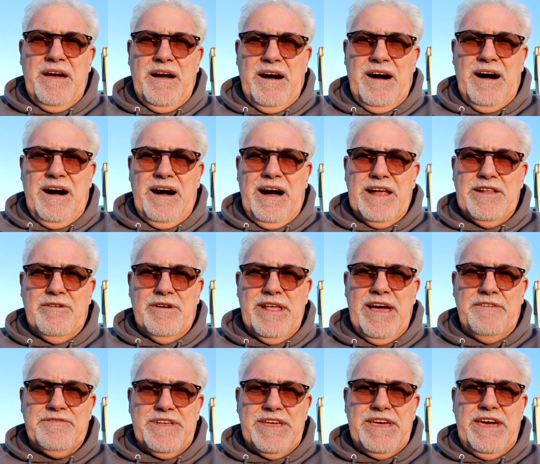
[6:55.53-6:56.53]
I don't
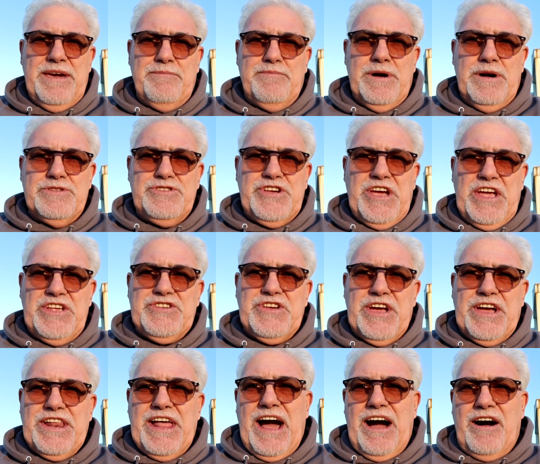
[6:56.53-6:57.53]
have to keep
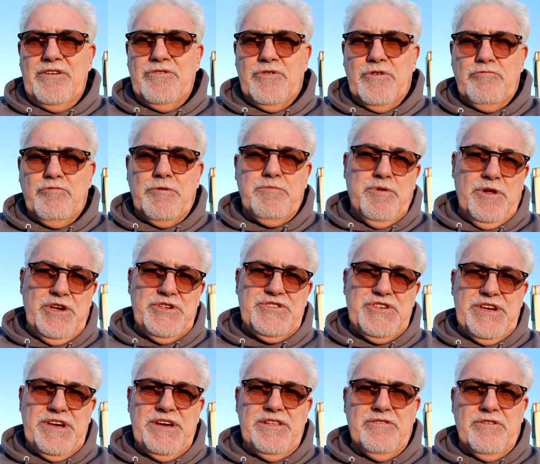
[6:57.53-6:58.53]
changing it out or
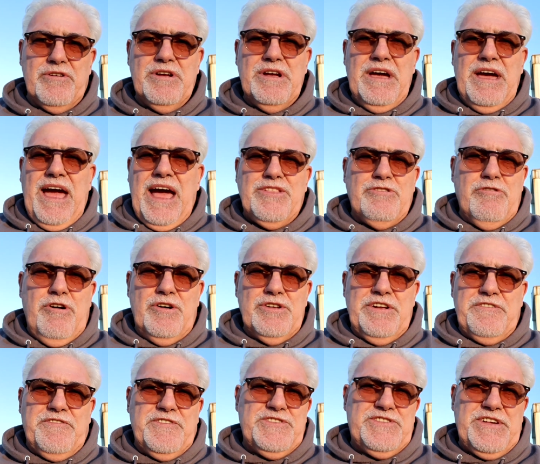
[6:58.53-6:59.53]
replacing it, and they're all
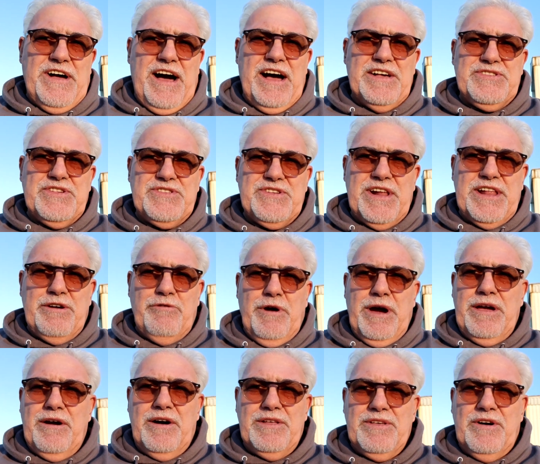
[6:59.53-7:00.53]
different sizes
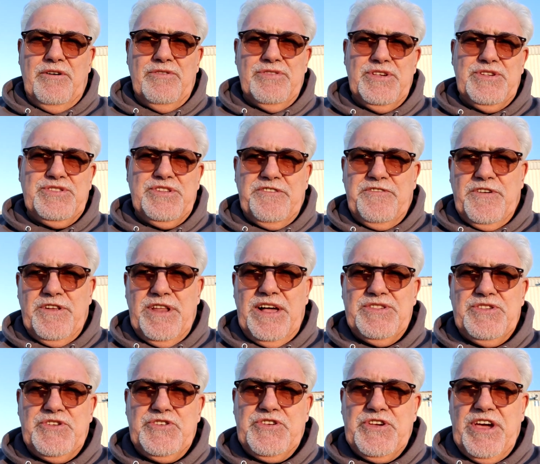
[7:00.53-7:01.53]
anyway on all these different
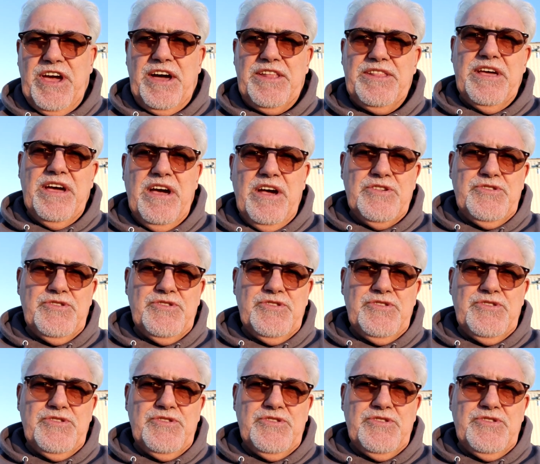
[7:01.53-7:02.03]
lenses you get.